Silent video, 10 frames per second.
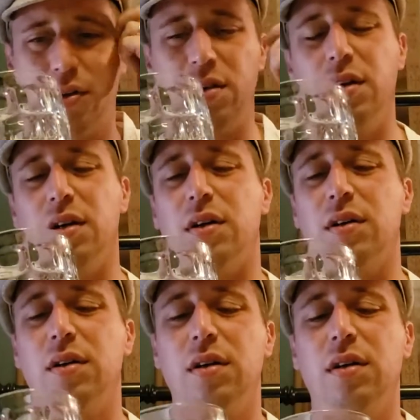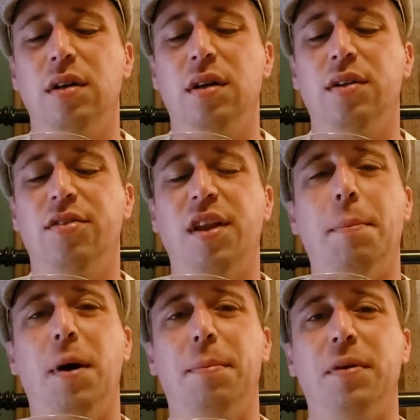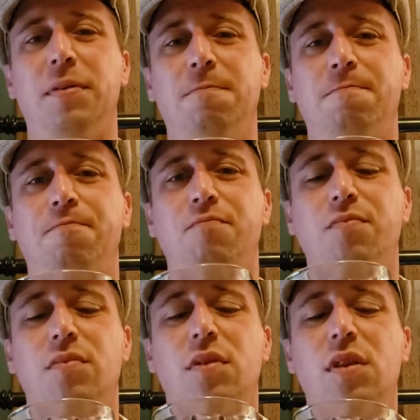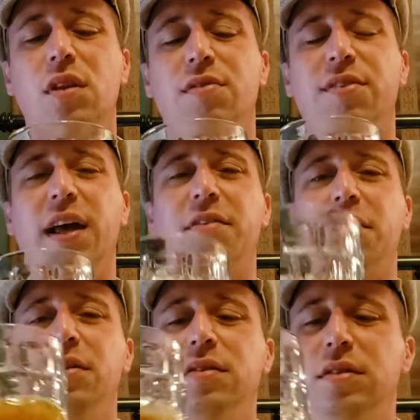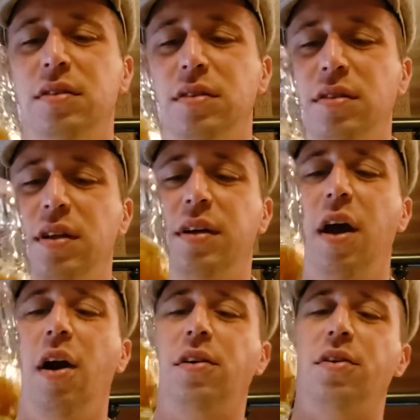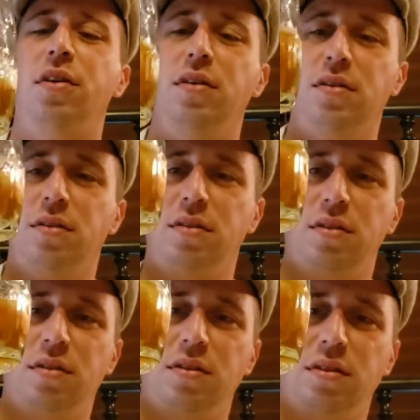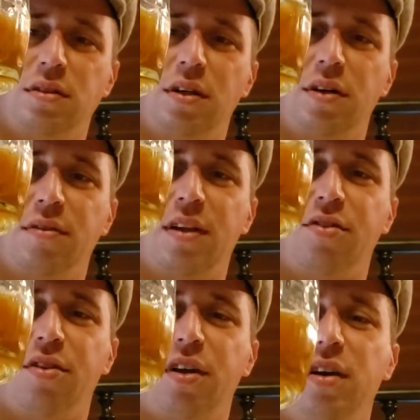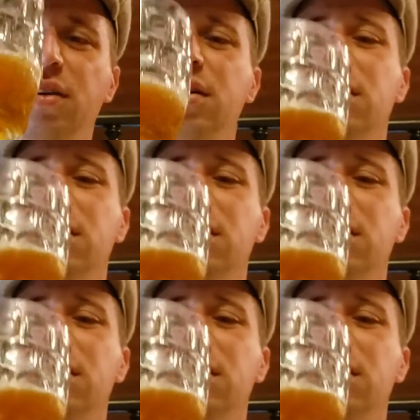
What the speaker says: you know, step up in flavor and character. You know, if that's your thing.